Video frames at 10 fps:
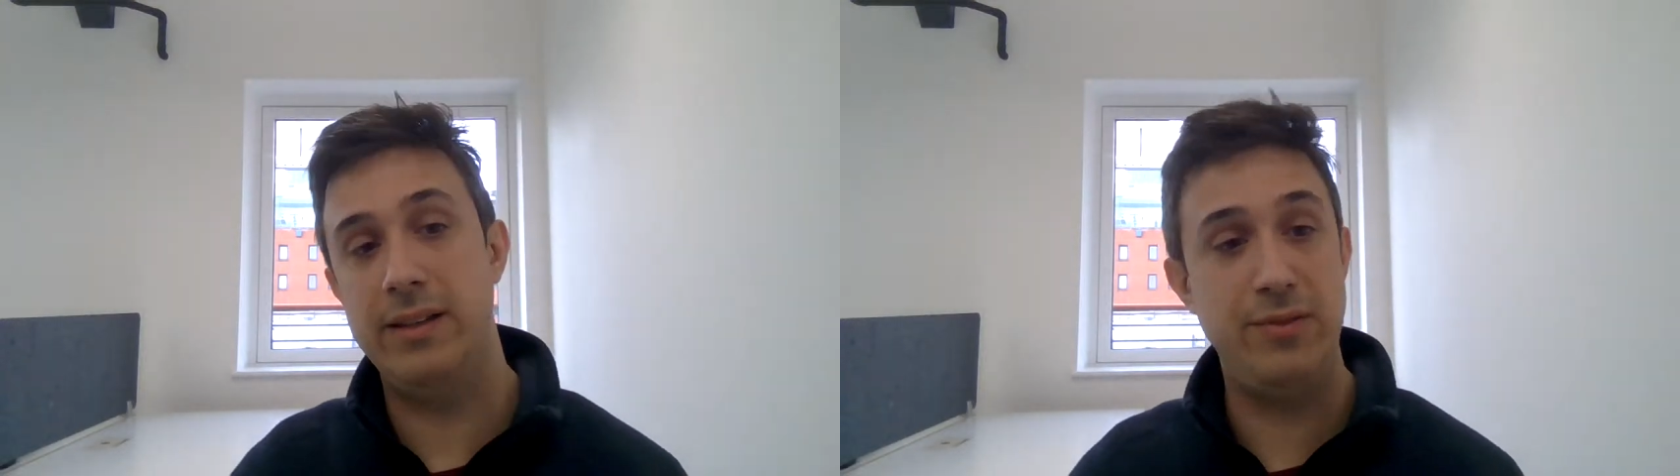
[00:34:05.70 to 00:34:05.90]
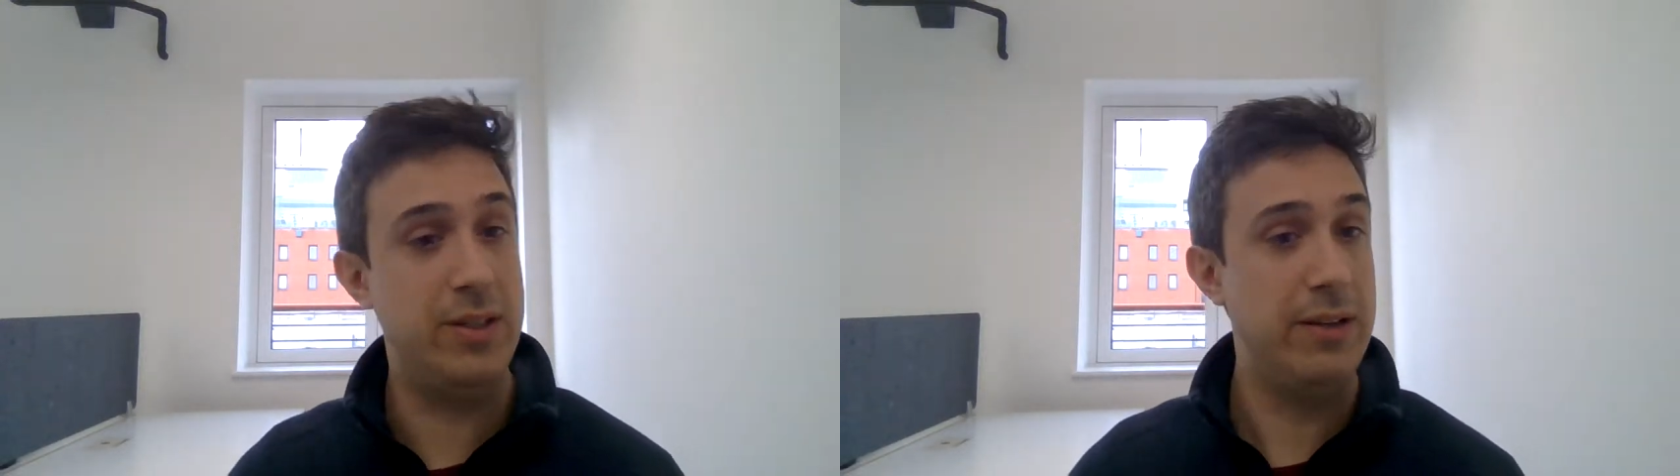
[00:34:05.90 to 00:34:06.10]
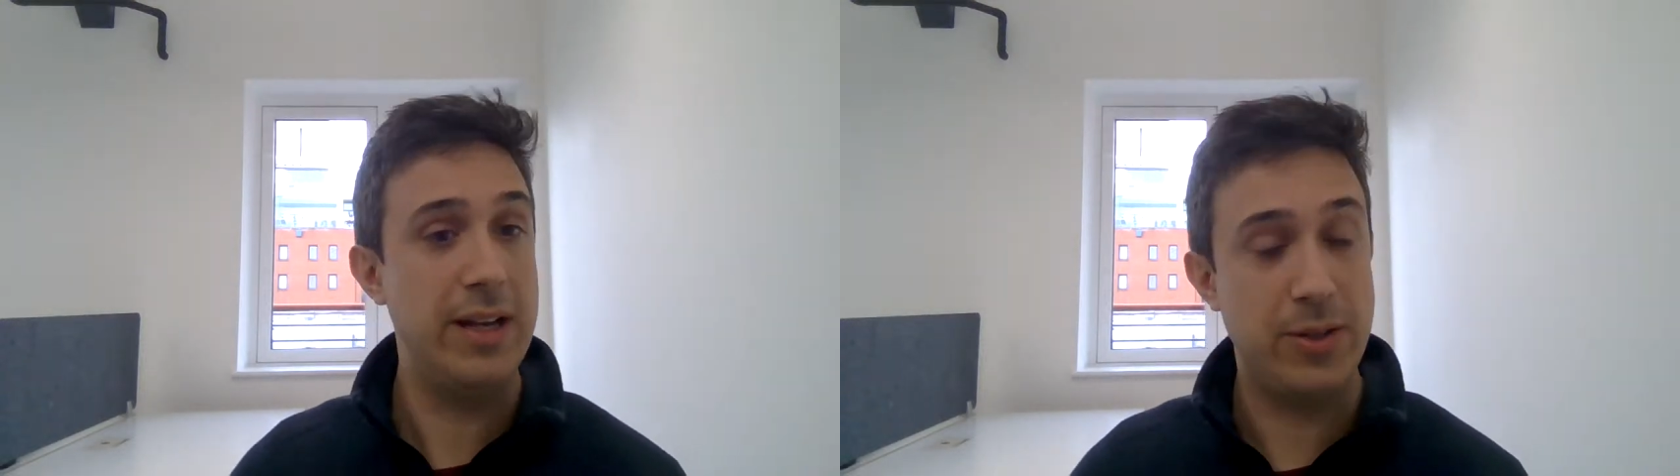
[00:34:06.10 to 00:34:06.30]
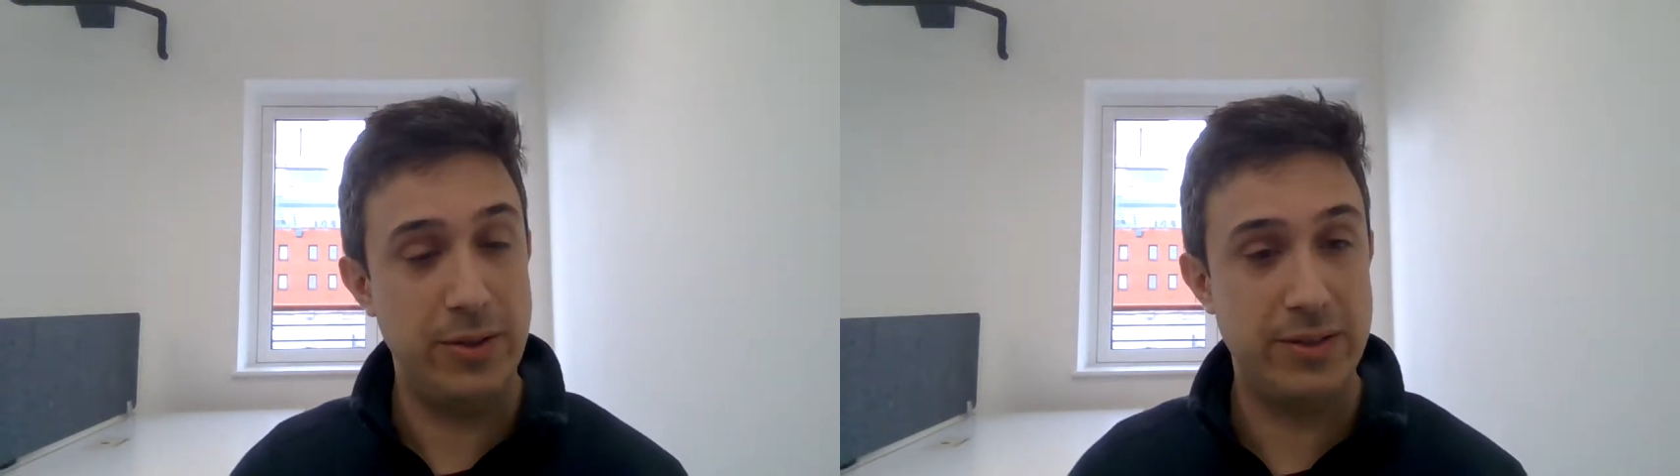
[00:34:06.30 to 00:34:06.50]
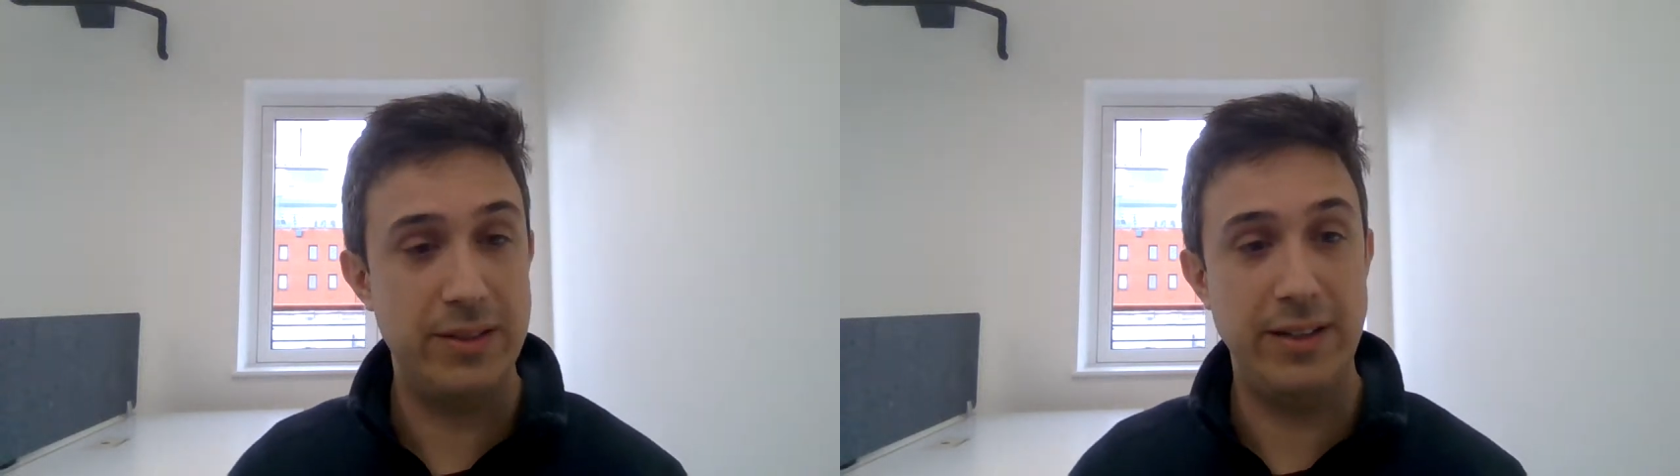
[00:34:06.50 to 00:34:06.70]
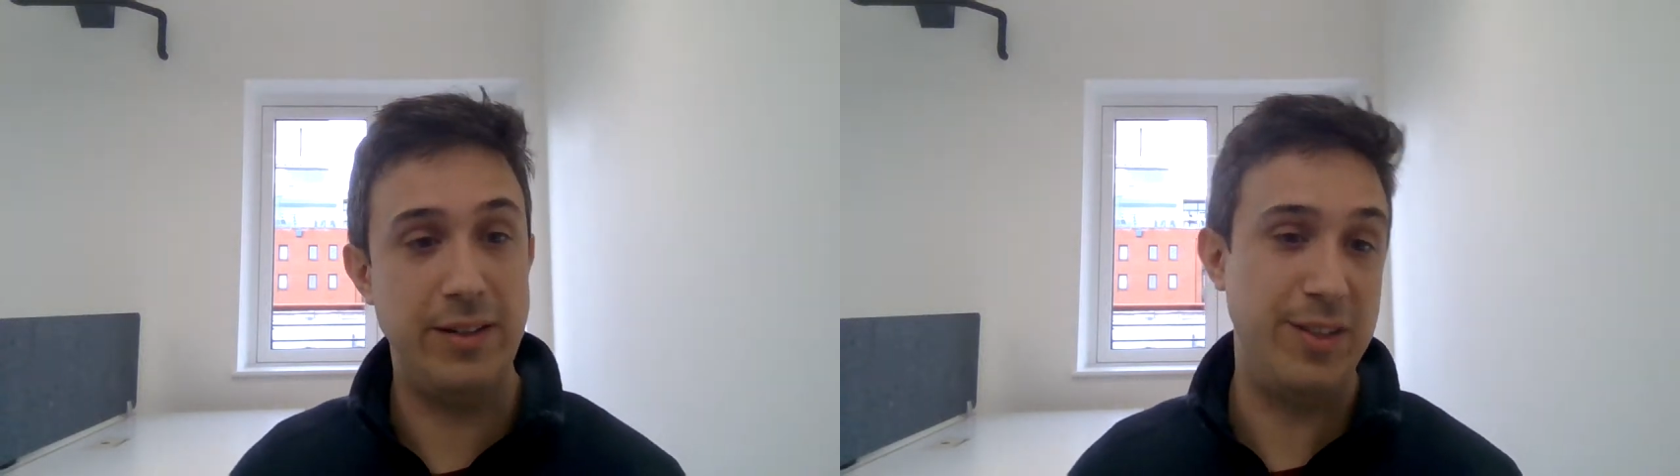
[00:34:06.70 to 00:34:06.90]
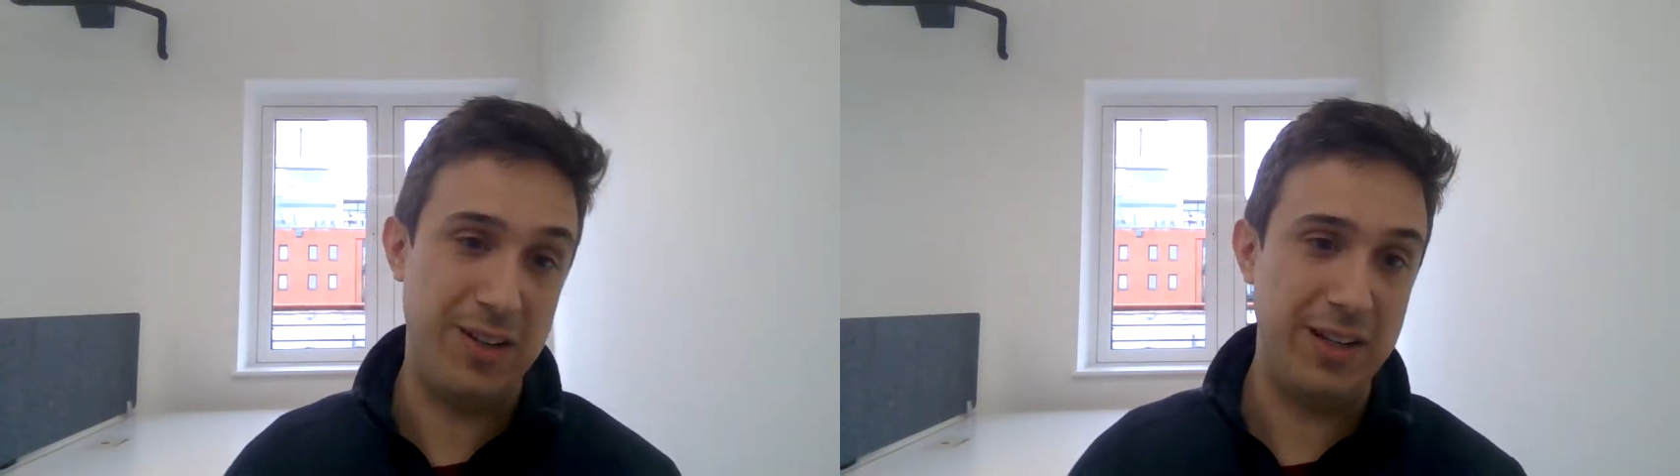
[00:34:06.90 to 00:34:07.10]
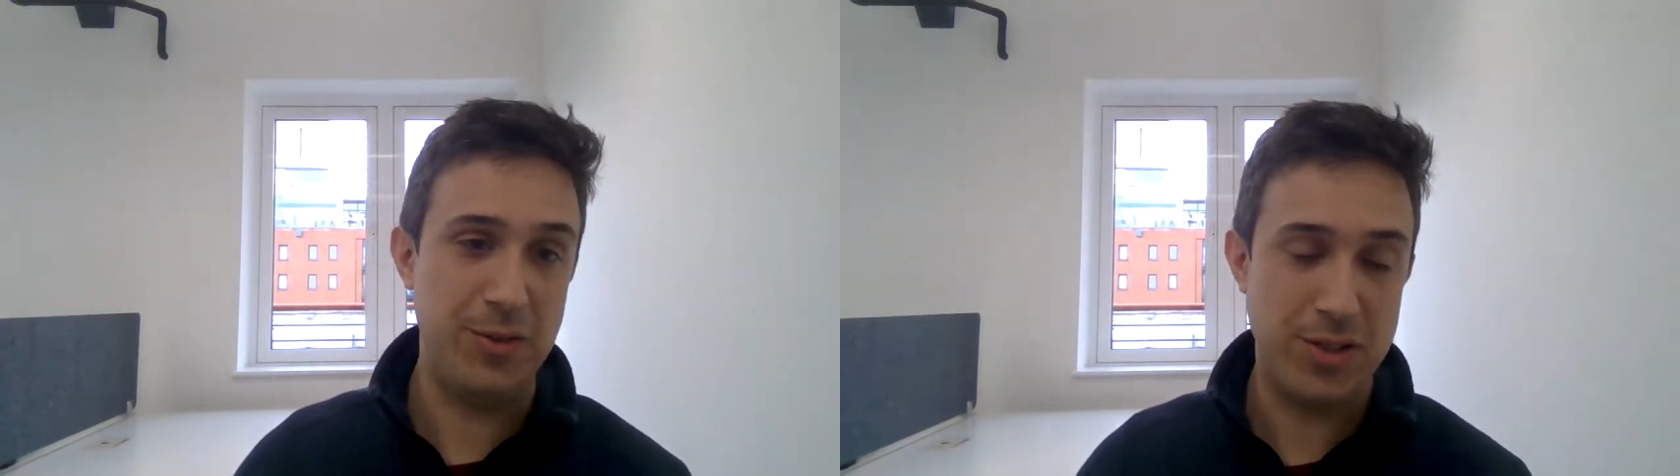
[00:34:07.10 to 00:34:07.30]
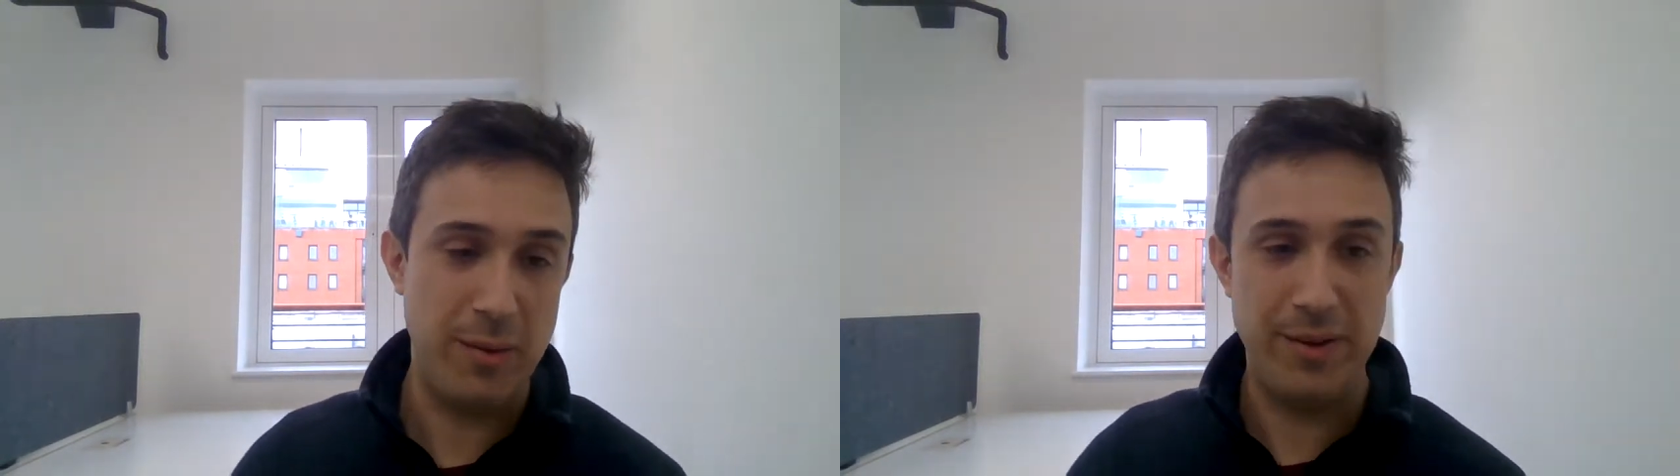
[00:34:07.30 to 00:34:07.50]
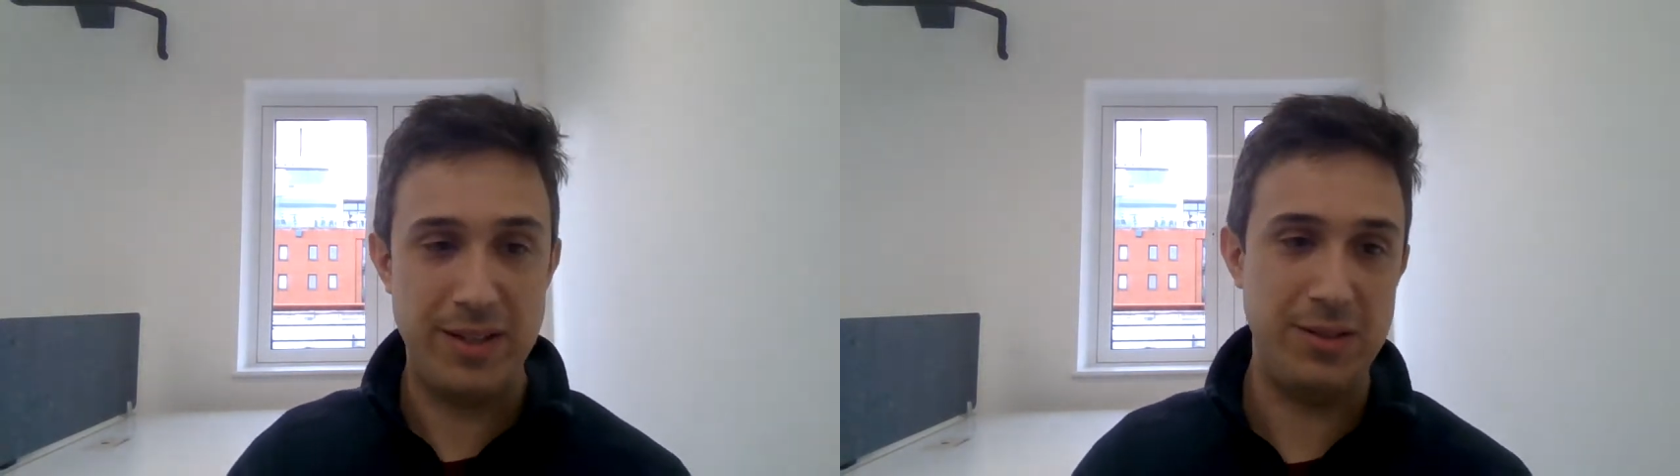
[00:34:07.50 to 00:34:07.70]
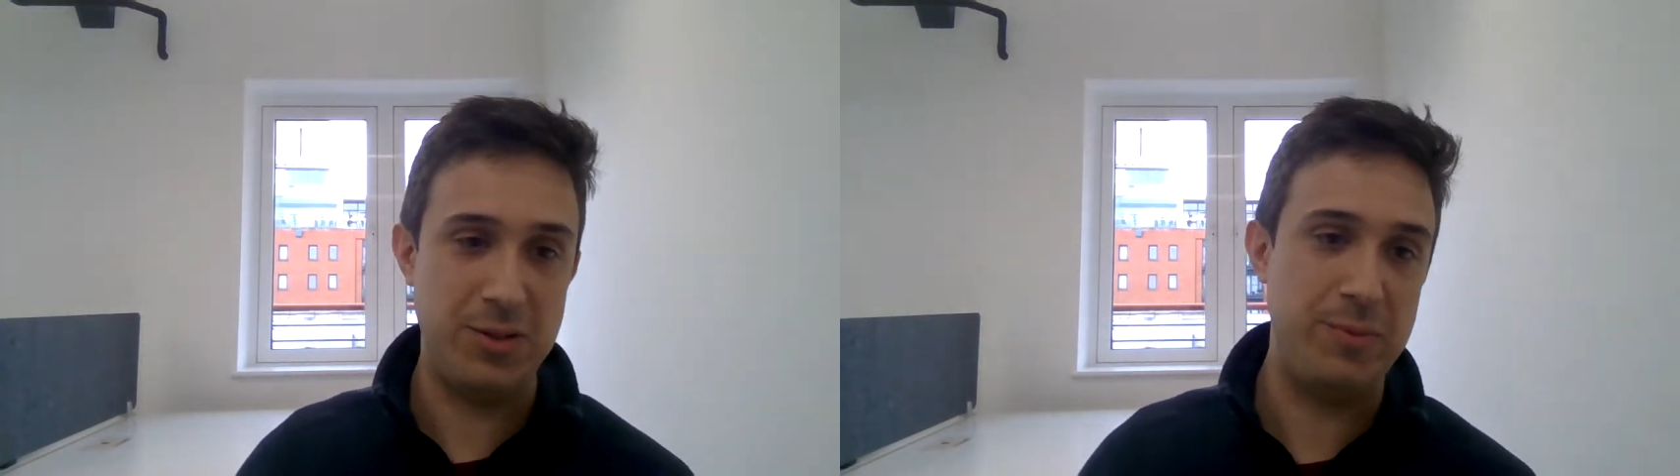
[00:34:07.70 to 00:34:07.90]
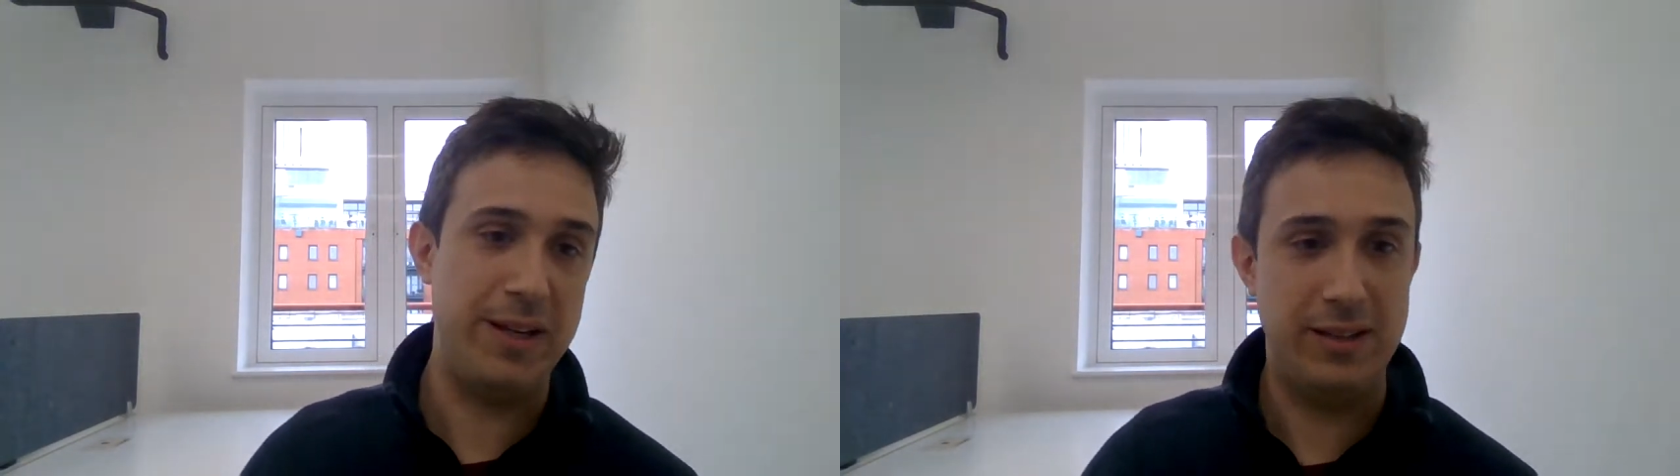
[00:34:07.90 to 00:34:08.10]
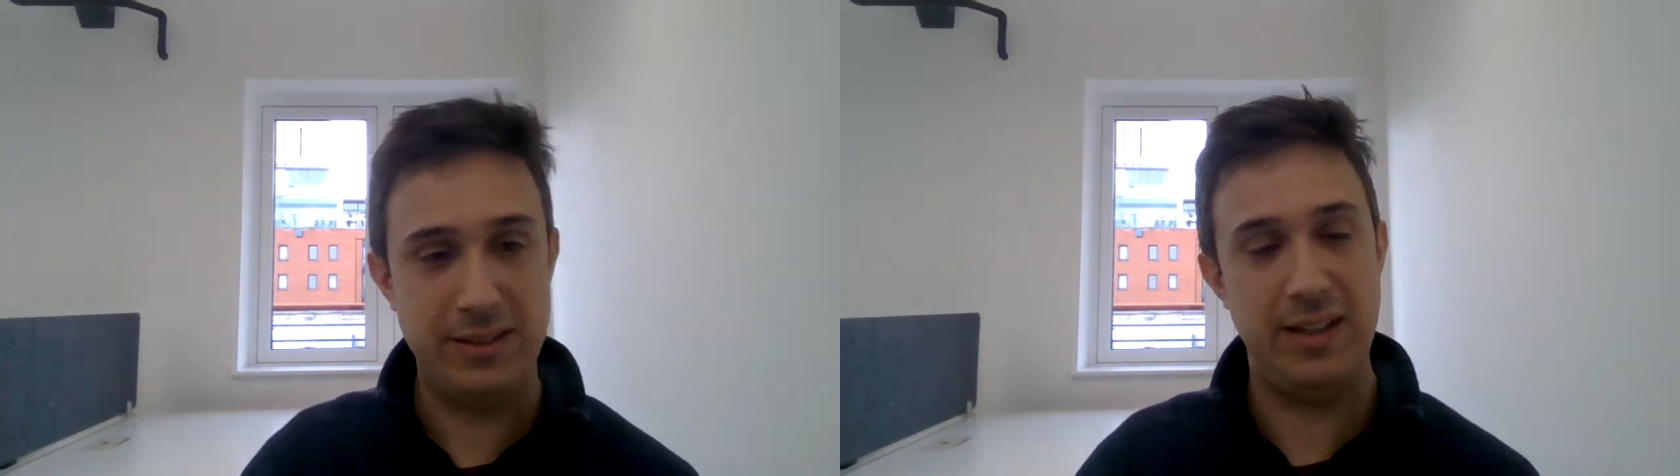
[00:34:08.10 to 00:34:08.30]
NFT collectors, and NFT collectors come on Tezos because it